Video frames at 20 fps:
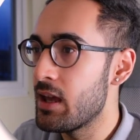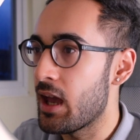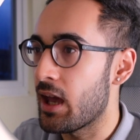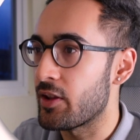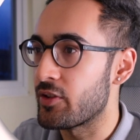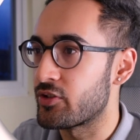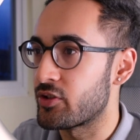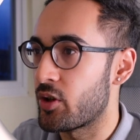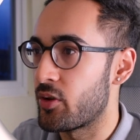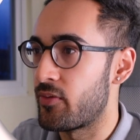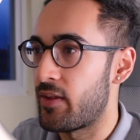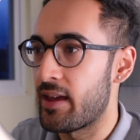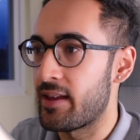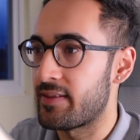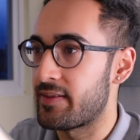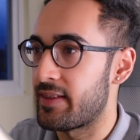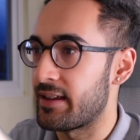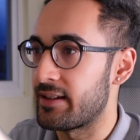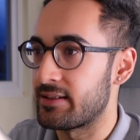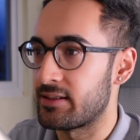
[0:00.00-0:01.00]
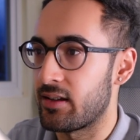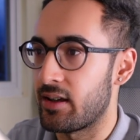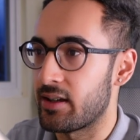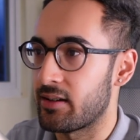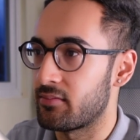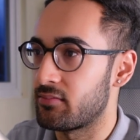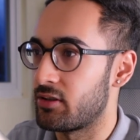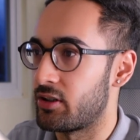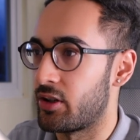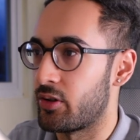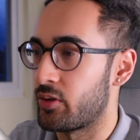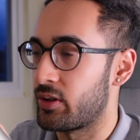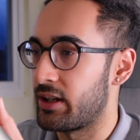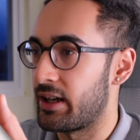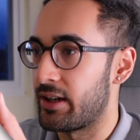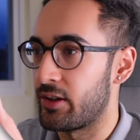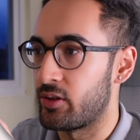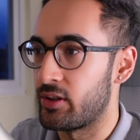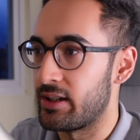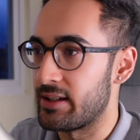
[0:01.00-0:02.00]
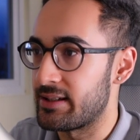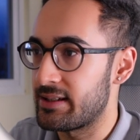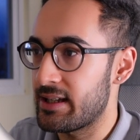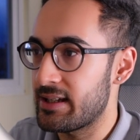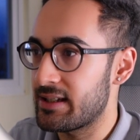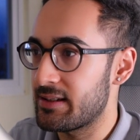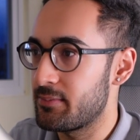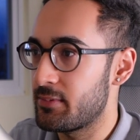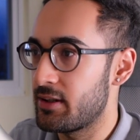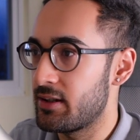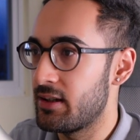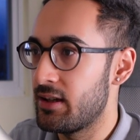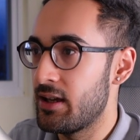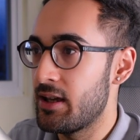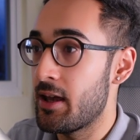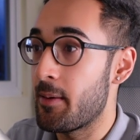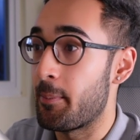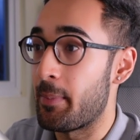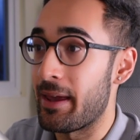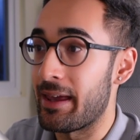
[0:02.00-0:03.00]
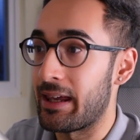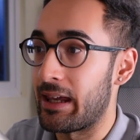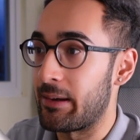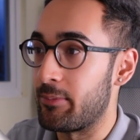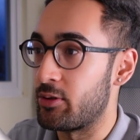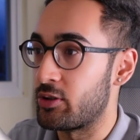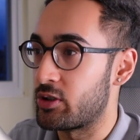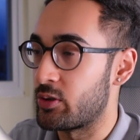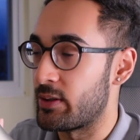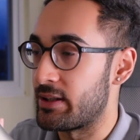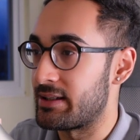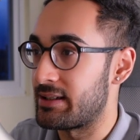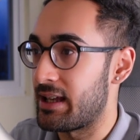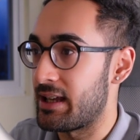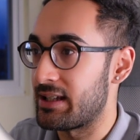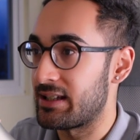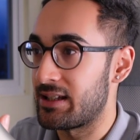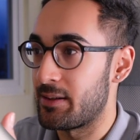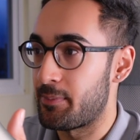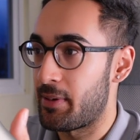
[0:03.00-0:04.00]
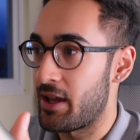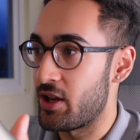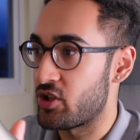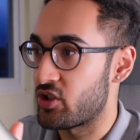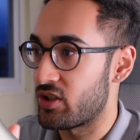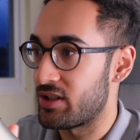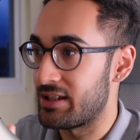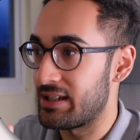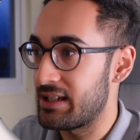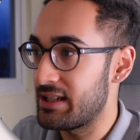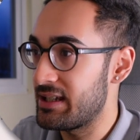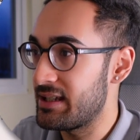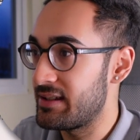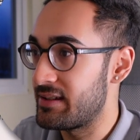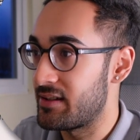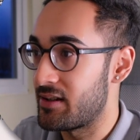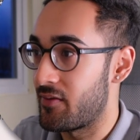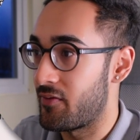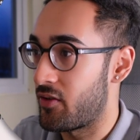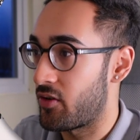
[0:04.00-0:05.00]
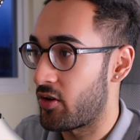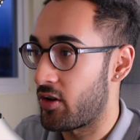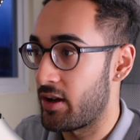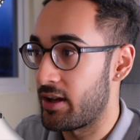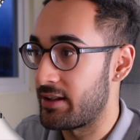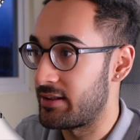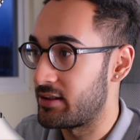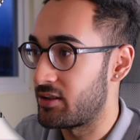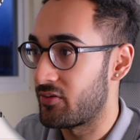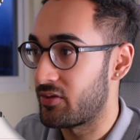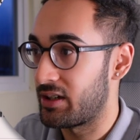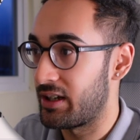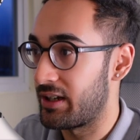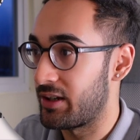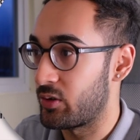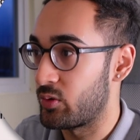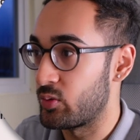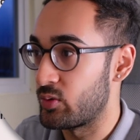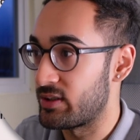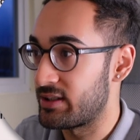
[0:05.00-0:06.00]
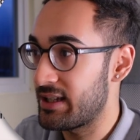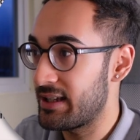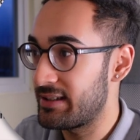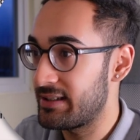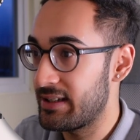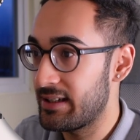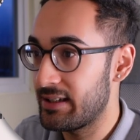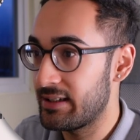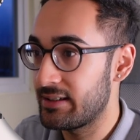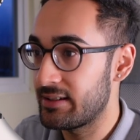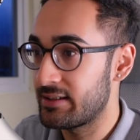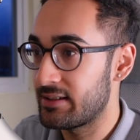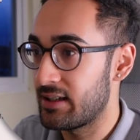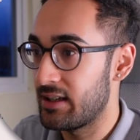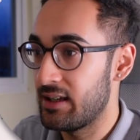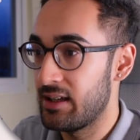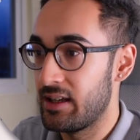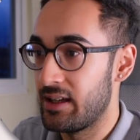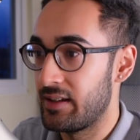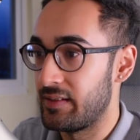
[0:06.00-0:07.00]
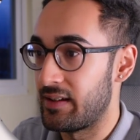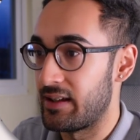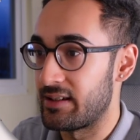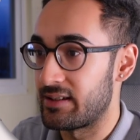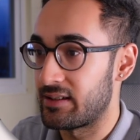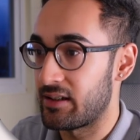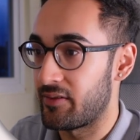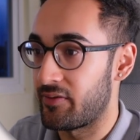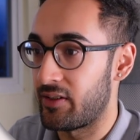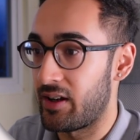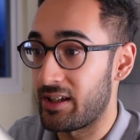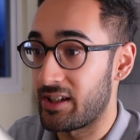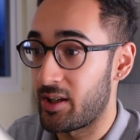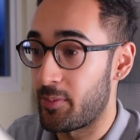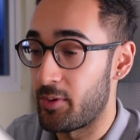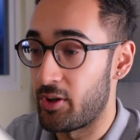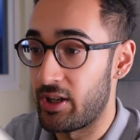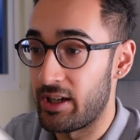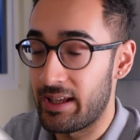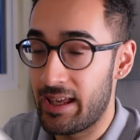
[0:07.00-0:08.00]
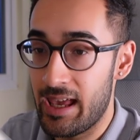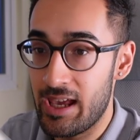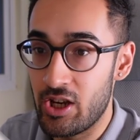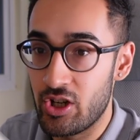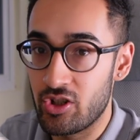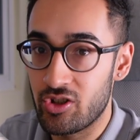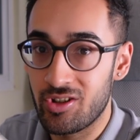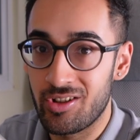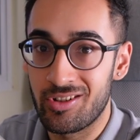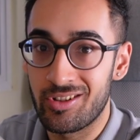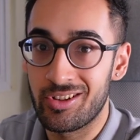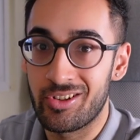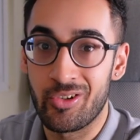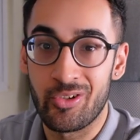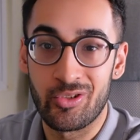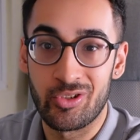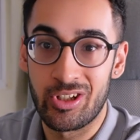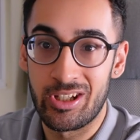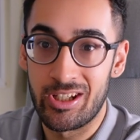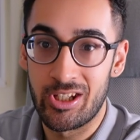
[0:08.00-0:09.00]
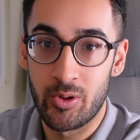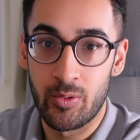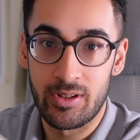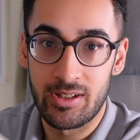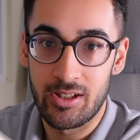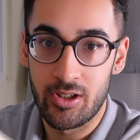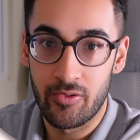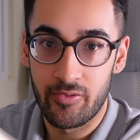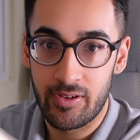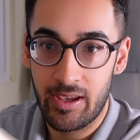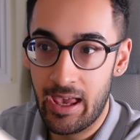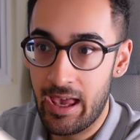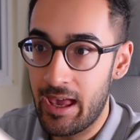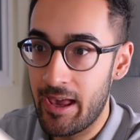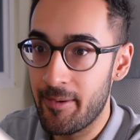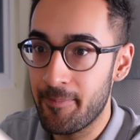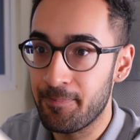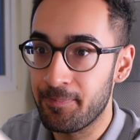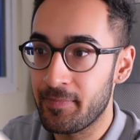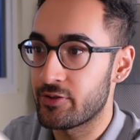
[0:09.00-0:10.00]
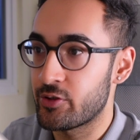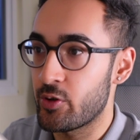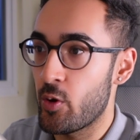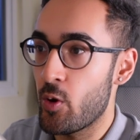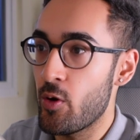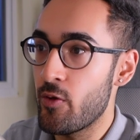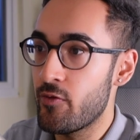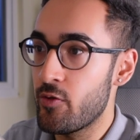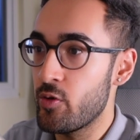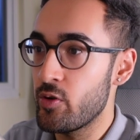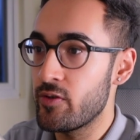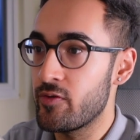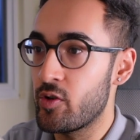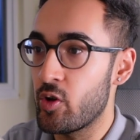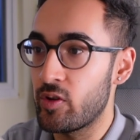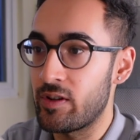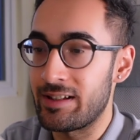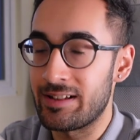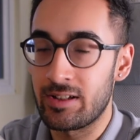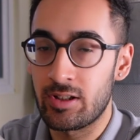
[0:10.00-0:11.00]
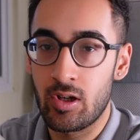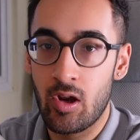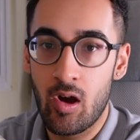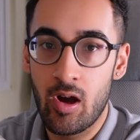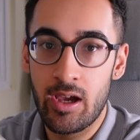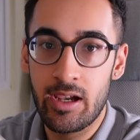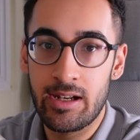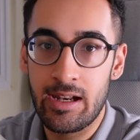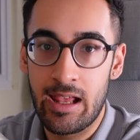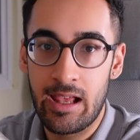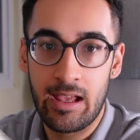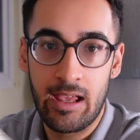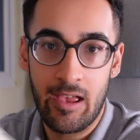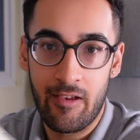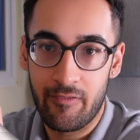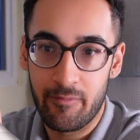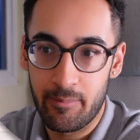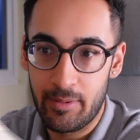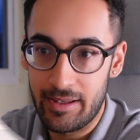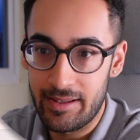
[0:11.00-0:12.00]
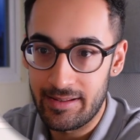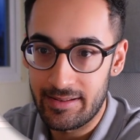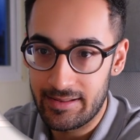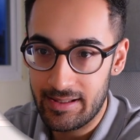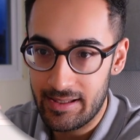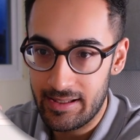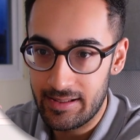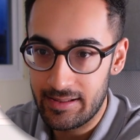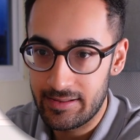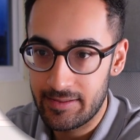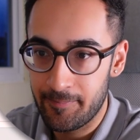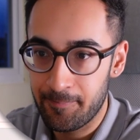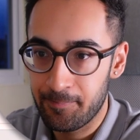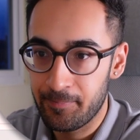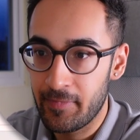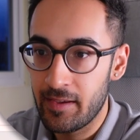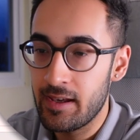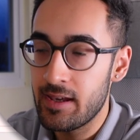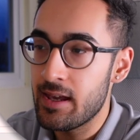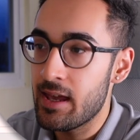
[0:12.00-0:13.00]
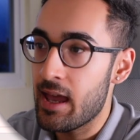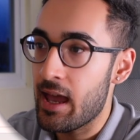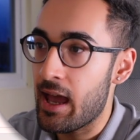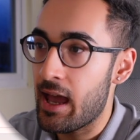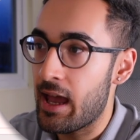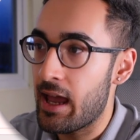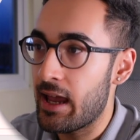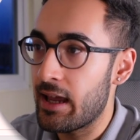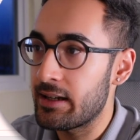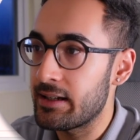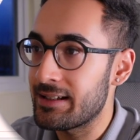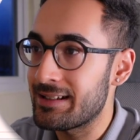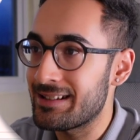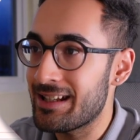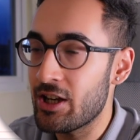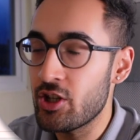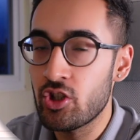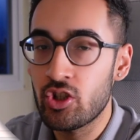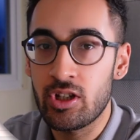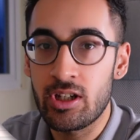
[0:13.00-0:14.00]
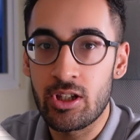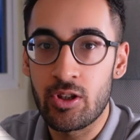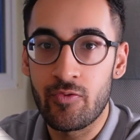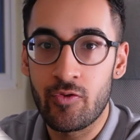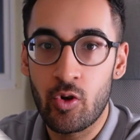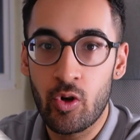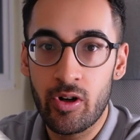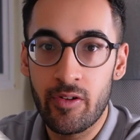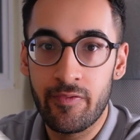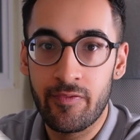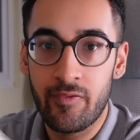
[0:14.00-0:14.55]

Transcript: And so they're things like, you know, clinical assessment, being able to assess the patient needs in a variety of clinical settings. There's stuff like communication, continuity of care. So overall, you've got these 9 FPCs. And essentially, you've got to